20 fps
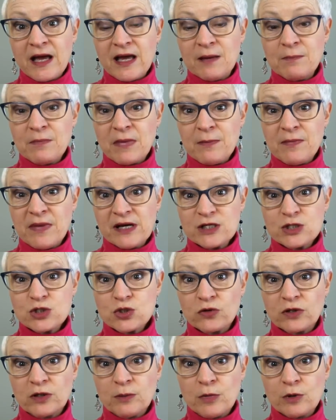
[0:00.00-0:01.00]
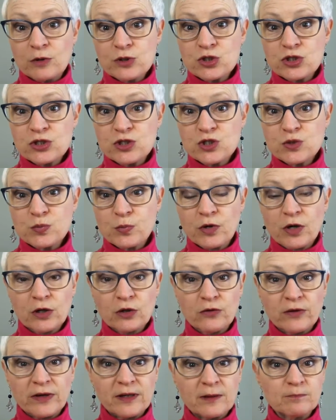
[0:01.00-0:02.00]
in my Mastering Emotions
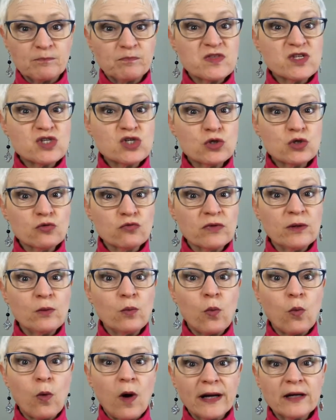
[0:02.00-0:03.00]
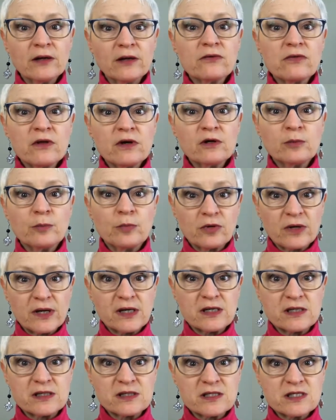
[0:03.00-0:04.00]
program to rewire their
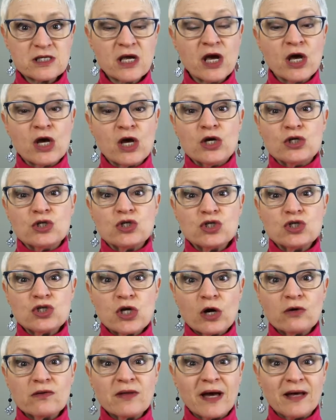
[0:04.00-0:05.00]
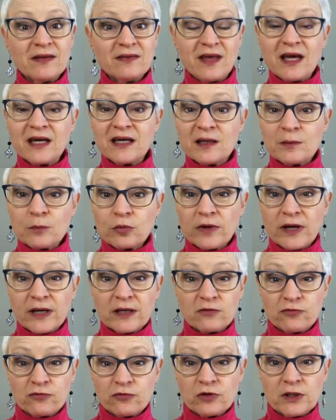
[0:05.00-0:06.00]
brains so that they can
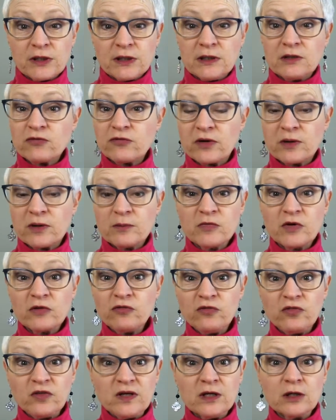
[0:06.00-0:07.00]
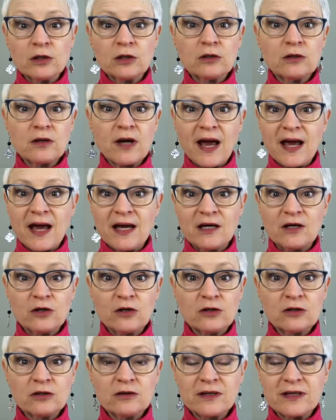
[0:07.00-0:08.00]
break free from fear,
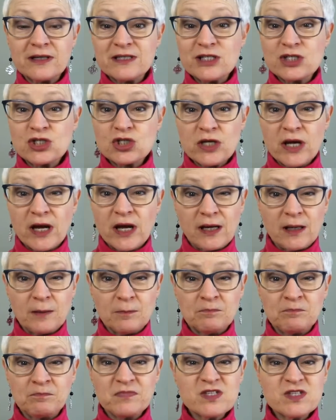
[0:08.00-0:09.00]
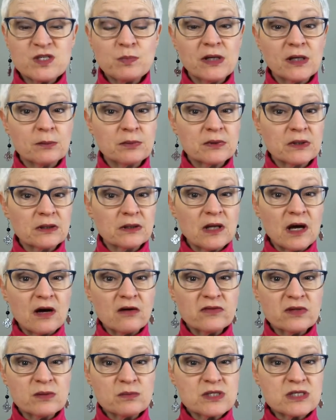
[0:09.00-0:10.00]
anger, and shame to be able to
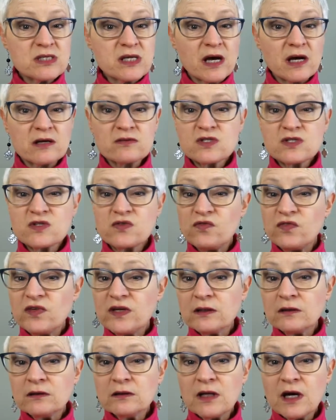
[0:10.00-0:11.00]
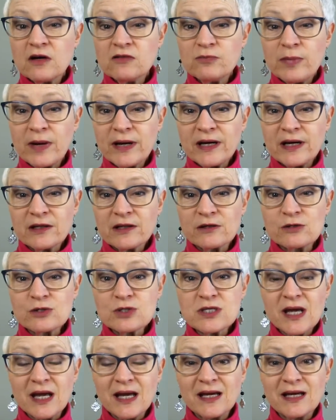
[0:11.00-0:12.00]
love themselves, feel loved by
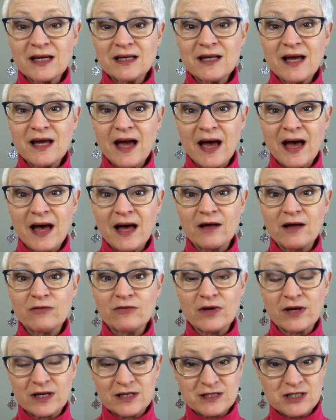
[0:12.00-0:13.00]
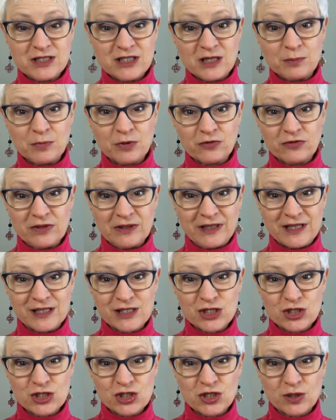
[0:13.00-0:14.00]
others, and have a deeper
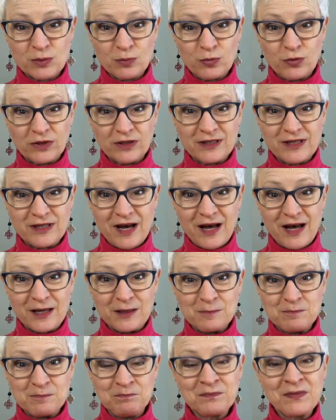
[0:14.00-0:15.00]
relationship with God.